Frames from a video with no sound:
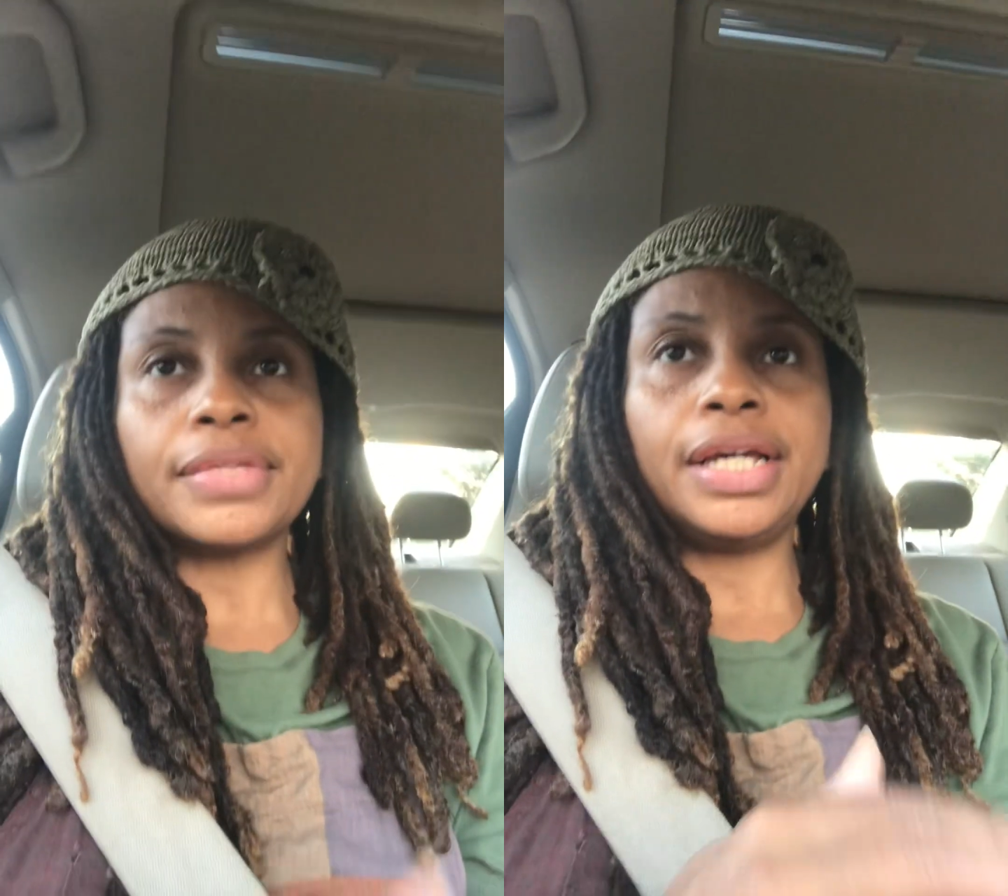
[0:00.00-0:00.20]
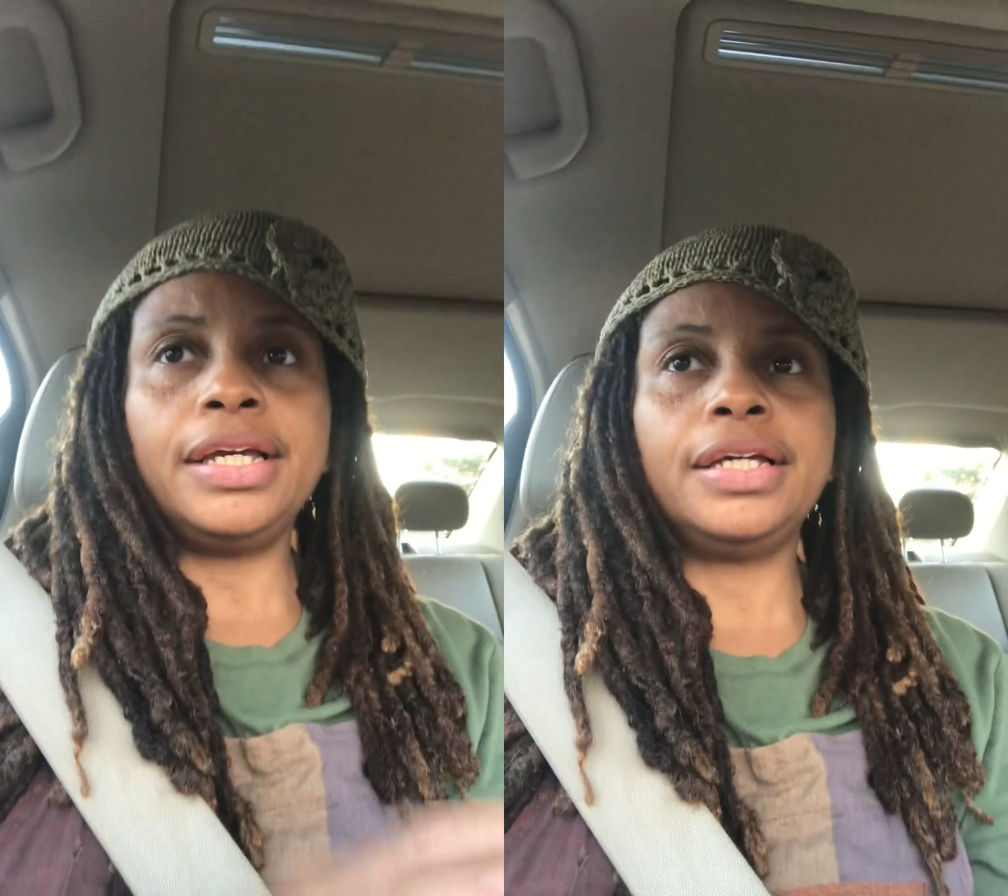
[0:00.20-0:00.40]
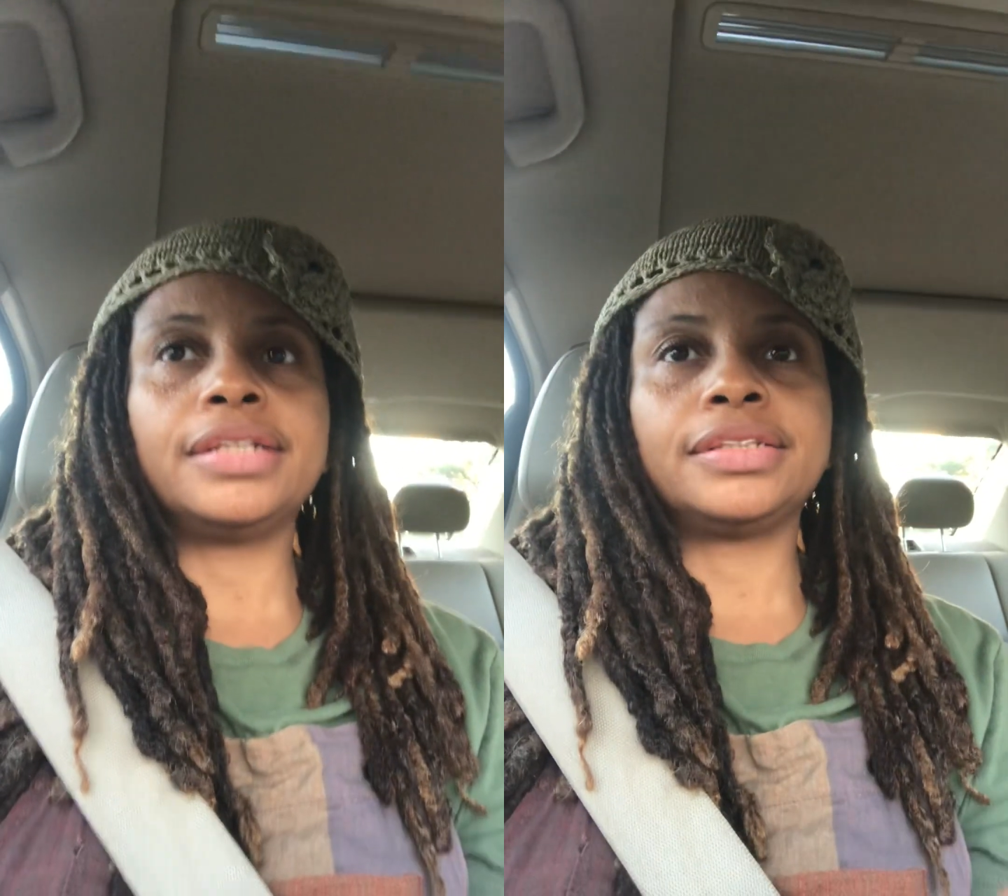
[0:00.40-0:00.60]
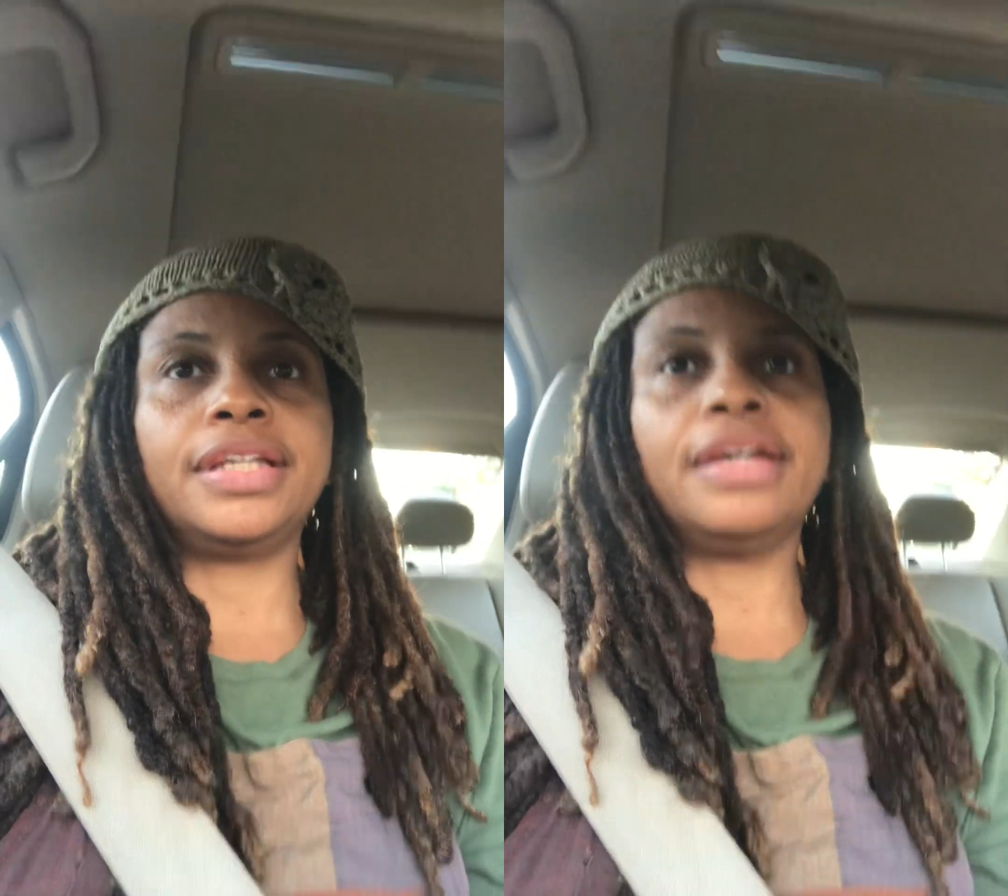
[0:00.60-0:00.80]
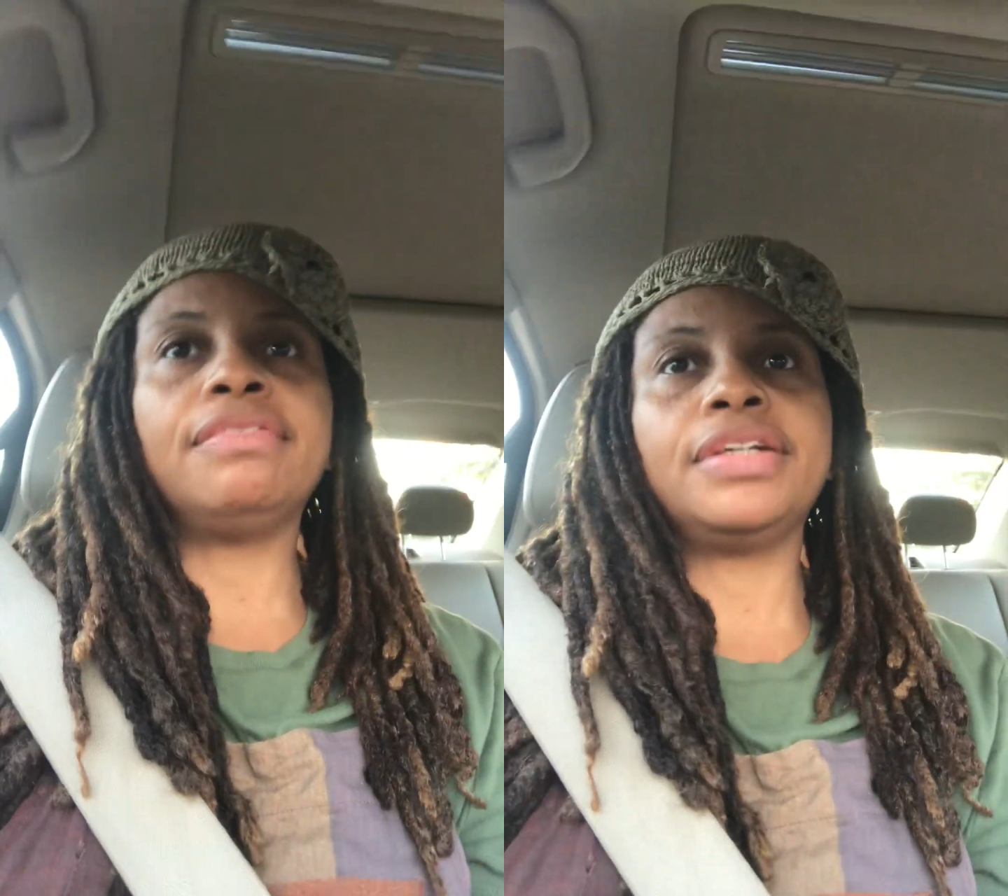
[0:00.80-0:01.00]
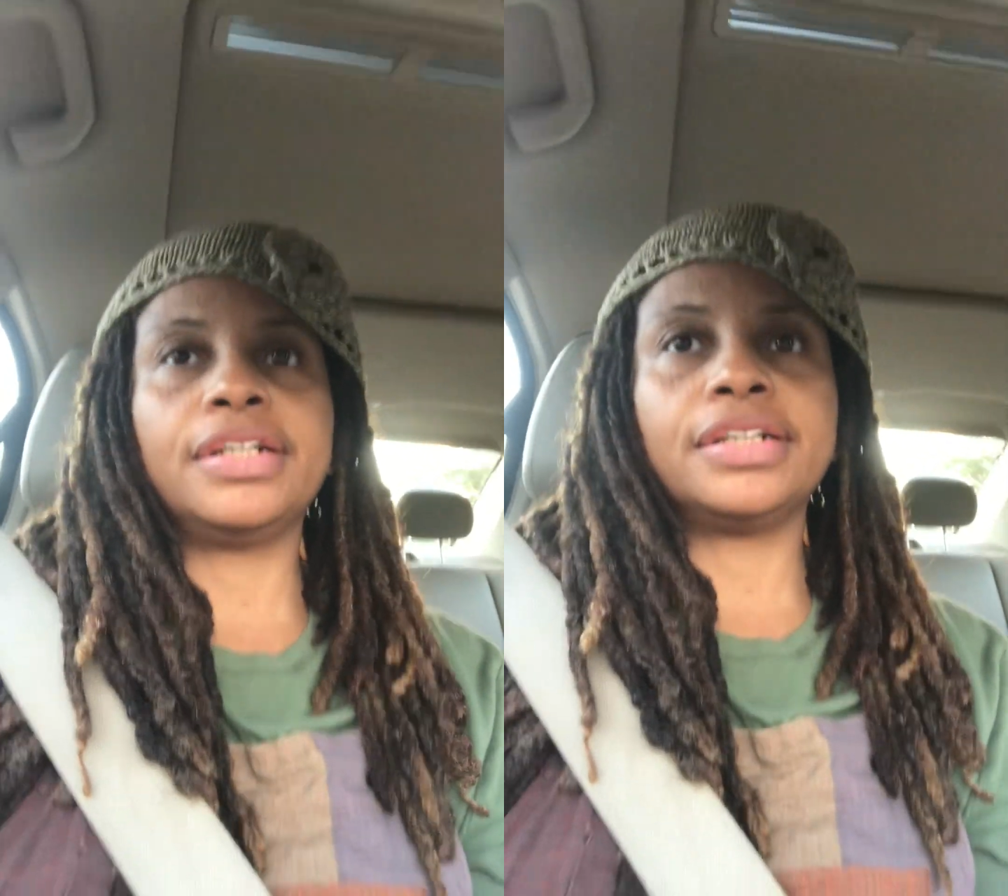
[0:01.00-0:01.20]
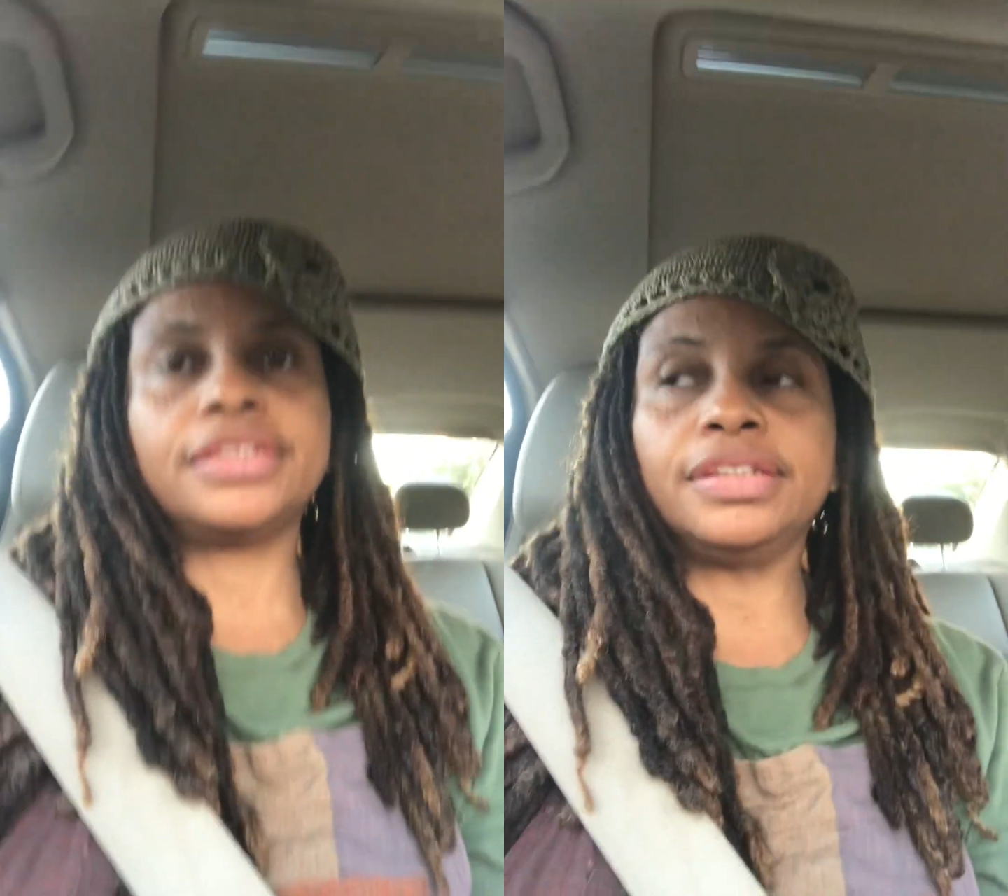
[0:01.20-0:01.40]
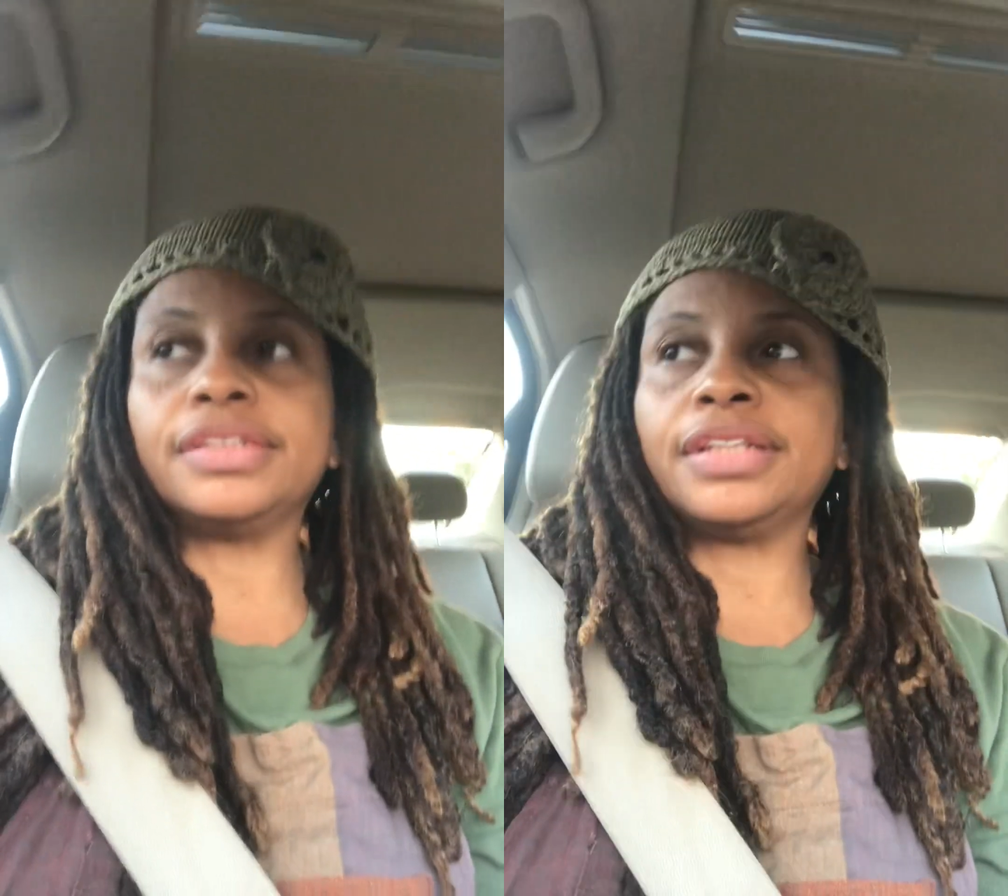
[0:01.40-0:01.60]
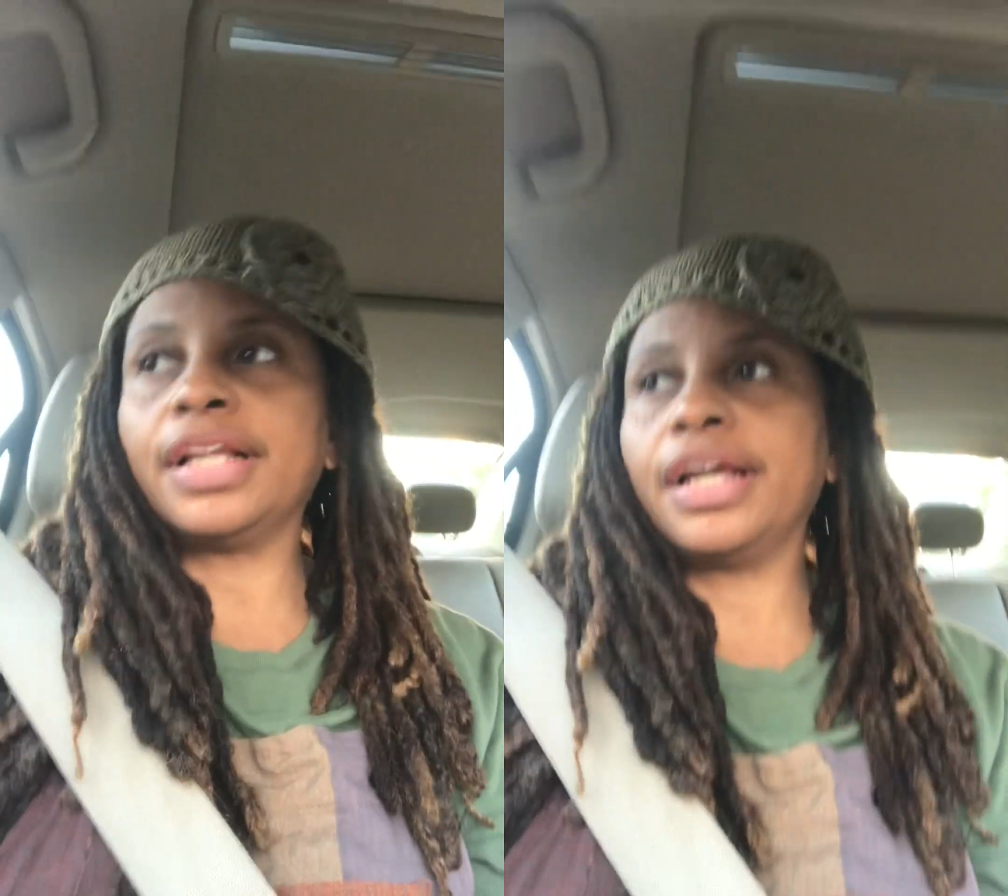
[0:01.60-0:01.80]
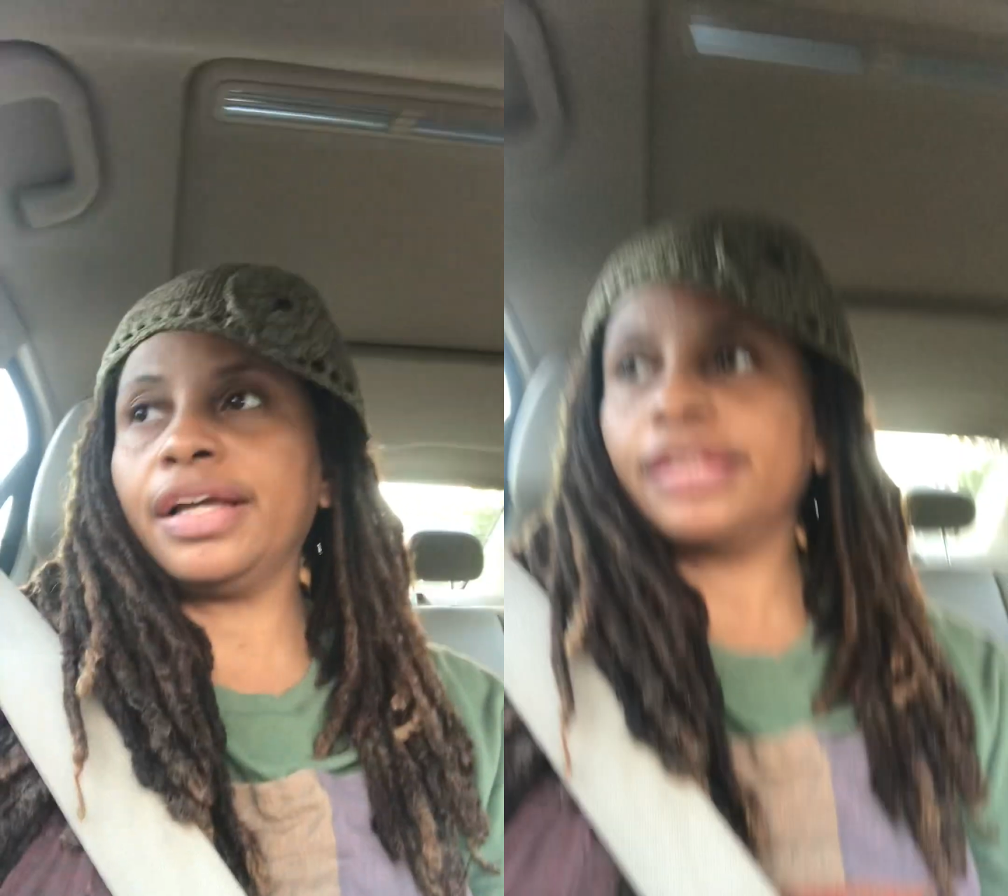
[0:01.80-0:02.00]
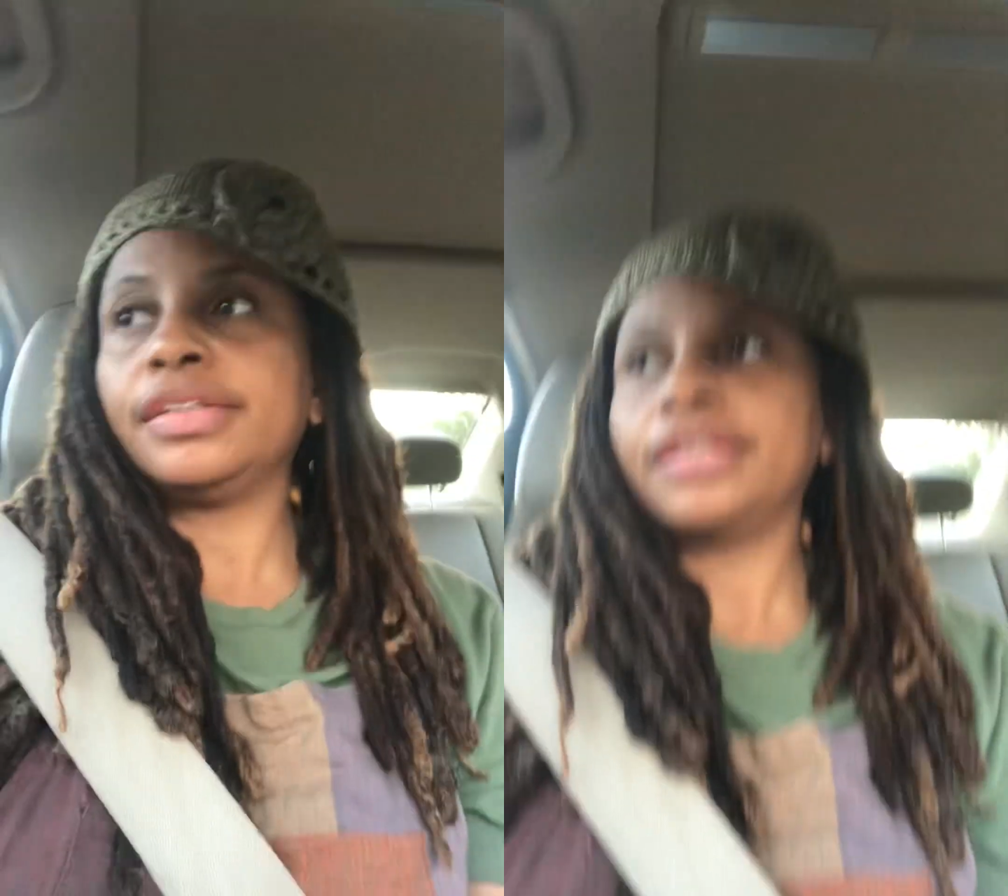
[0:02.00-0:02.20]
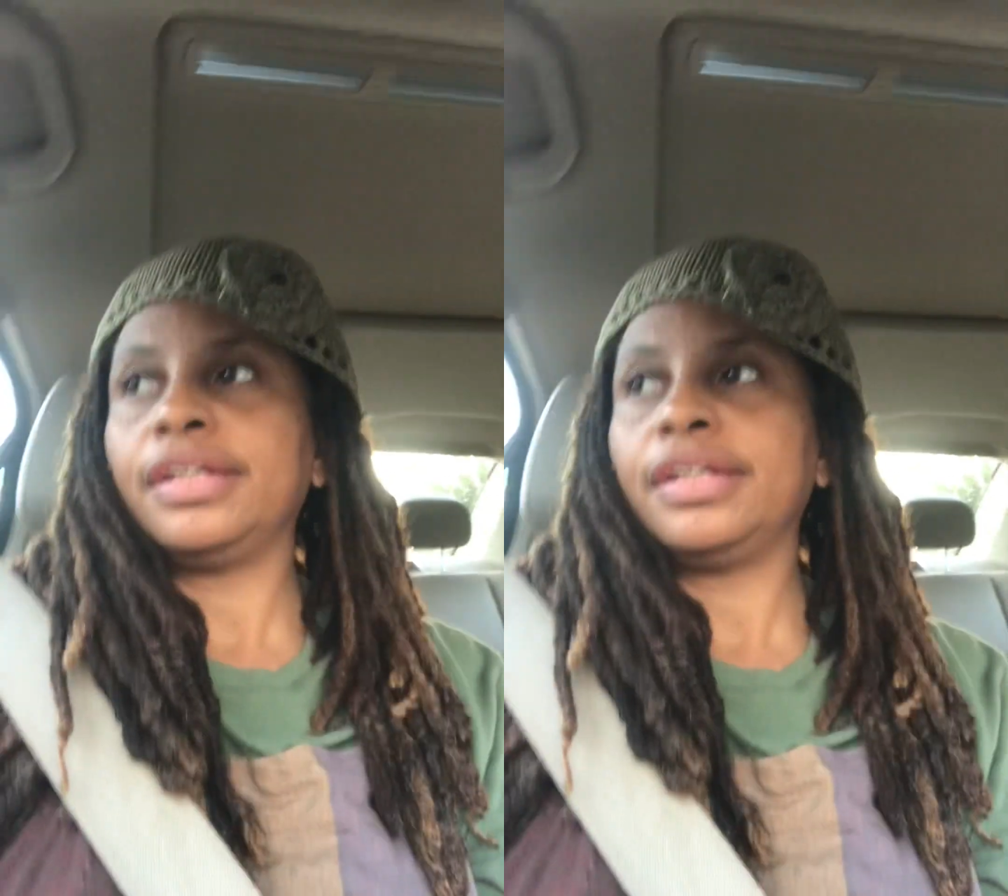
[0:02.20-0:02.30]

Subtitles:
He has given us this land.